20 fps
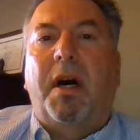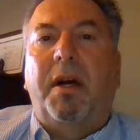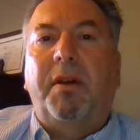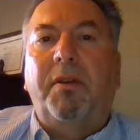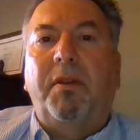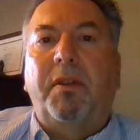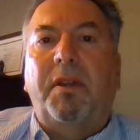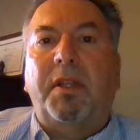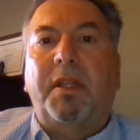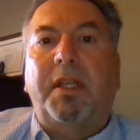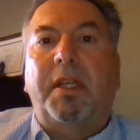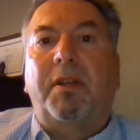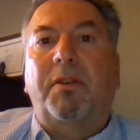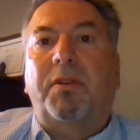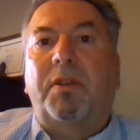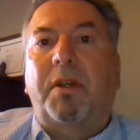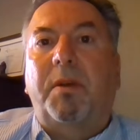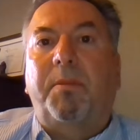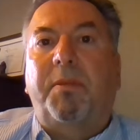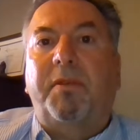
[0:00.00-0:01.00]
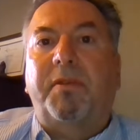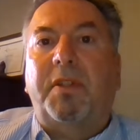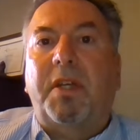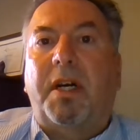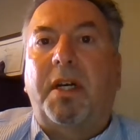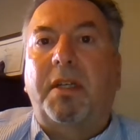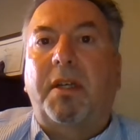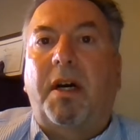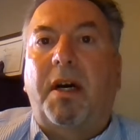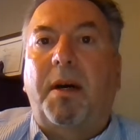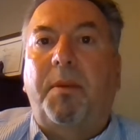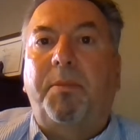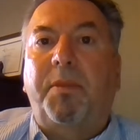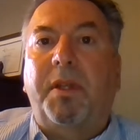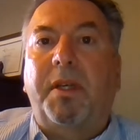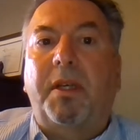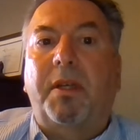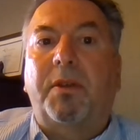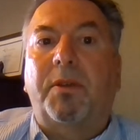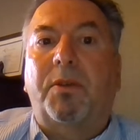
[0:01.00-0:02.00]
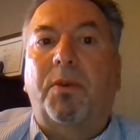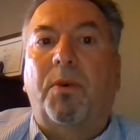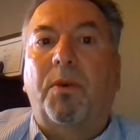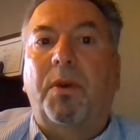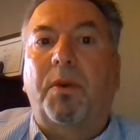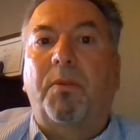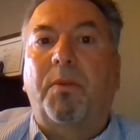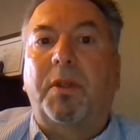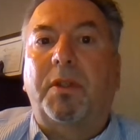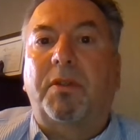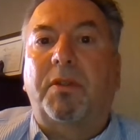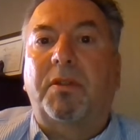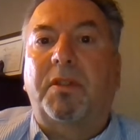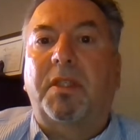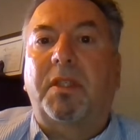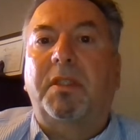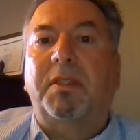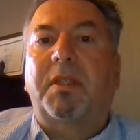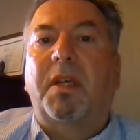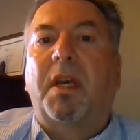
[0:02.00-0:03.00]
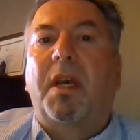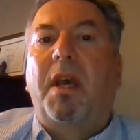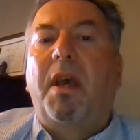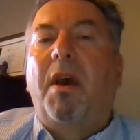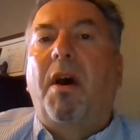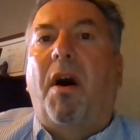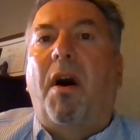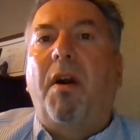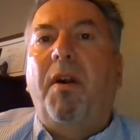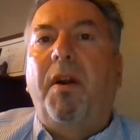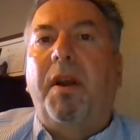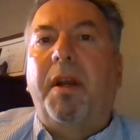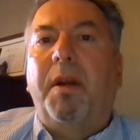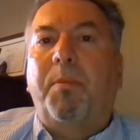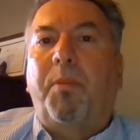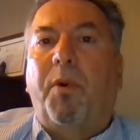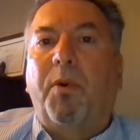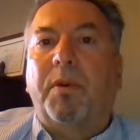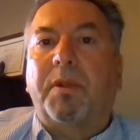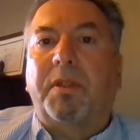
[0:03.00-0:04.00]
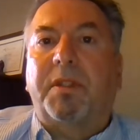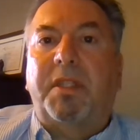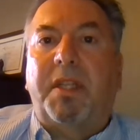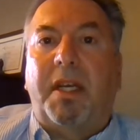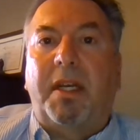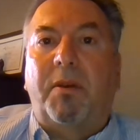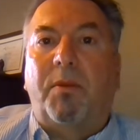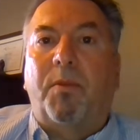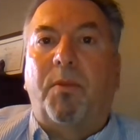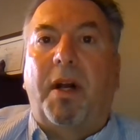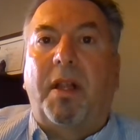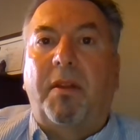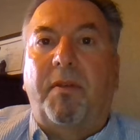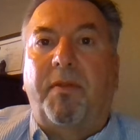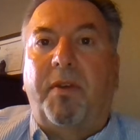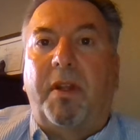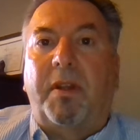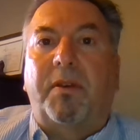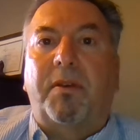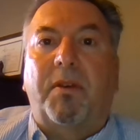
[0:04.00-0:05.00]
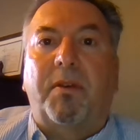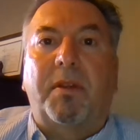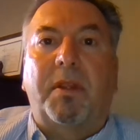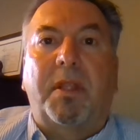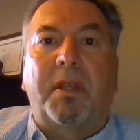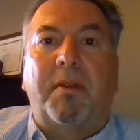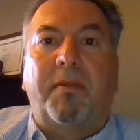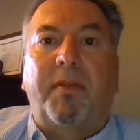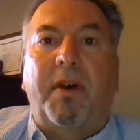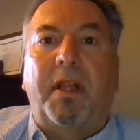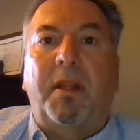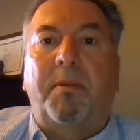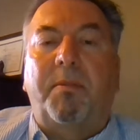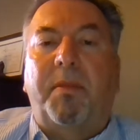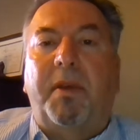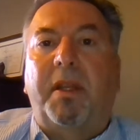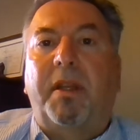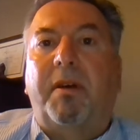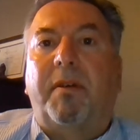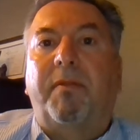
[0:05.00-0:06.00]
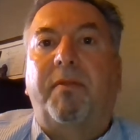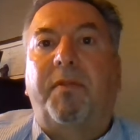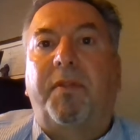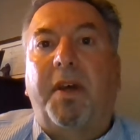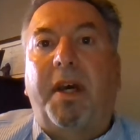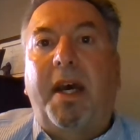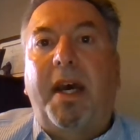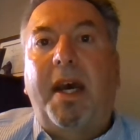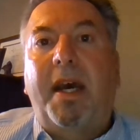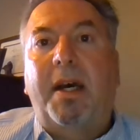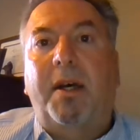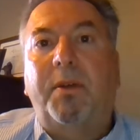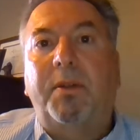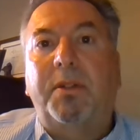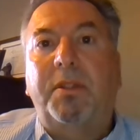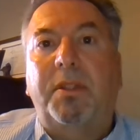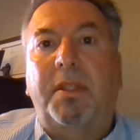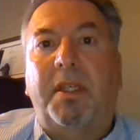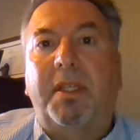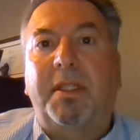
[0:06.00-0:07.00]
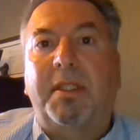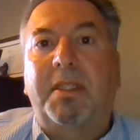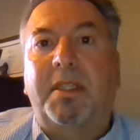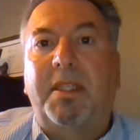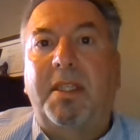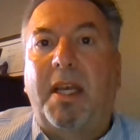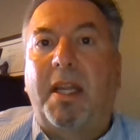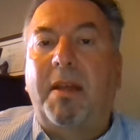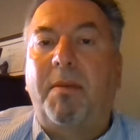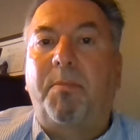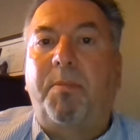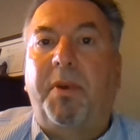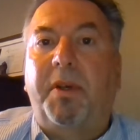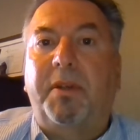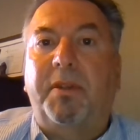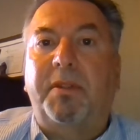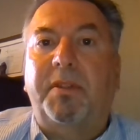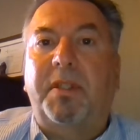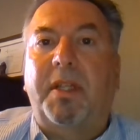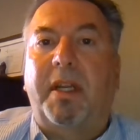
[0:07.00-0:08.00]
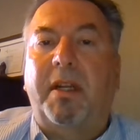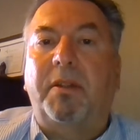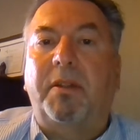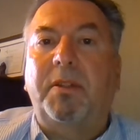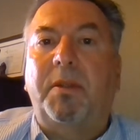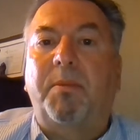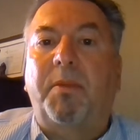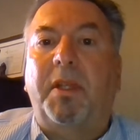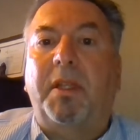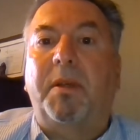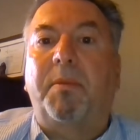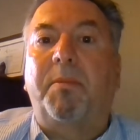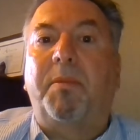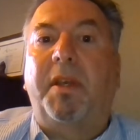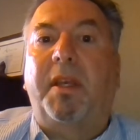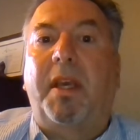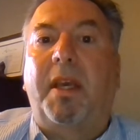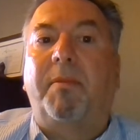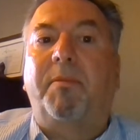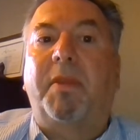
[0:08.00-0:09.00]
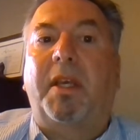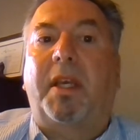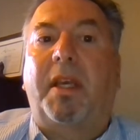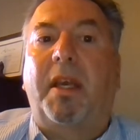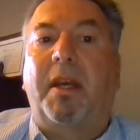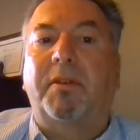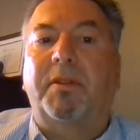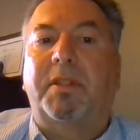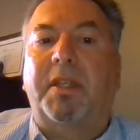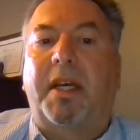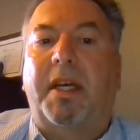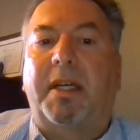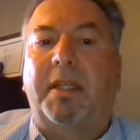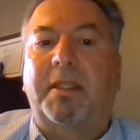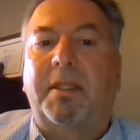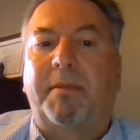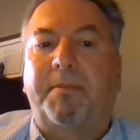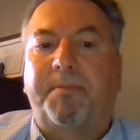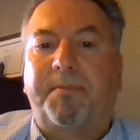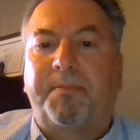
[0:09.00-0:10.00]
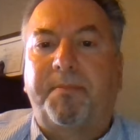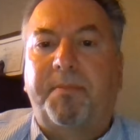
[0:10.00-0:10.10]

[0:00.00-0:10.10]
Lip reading: Under the leadership of Todd Hopley and Tori Richardson's, our airport stayed relevant during the development of the House and Senate bills that ultimately became the CARES Act.